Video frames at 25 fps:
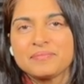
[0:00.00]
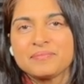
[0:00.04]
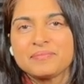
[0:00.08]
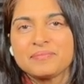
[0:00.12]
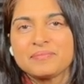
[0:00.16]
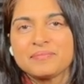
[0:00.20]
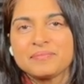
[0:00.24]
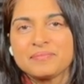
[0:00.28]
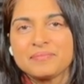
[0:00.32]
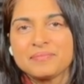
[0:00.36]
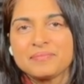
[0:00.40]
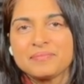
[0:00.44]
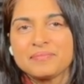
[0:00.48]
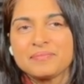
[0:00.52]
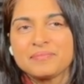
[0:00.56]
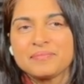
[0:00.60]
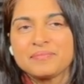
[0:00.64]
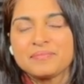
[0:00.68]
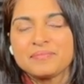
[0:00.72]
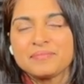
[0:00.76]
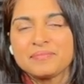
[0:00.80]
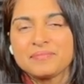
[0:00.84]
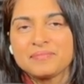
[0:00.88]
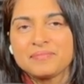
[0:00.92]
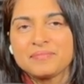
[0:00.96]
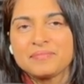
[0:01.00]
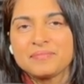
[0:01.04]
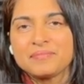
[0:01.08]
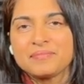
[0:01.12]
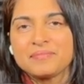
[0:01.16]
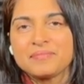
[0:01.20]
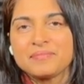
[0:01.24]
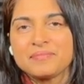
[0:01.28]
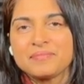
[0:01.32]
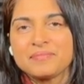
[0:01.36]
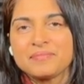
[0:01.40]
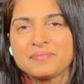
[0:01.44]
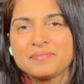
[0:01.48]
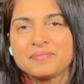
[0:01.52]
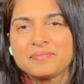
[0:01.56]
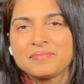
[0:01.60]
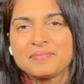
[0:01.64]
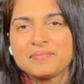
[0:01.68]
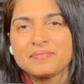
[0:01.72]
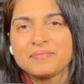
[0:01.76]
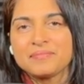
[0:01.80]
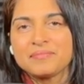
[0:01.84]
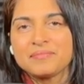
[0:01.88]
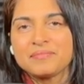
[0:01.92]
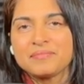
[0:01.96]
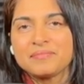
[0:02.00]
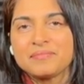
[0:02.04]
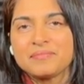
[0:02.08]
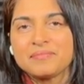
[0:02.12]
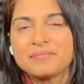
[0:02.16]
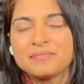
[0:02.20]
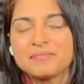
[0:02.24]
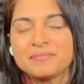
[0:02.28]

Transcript: The person shown says nothing.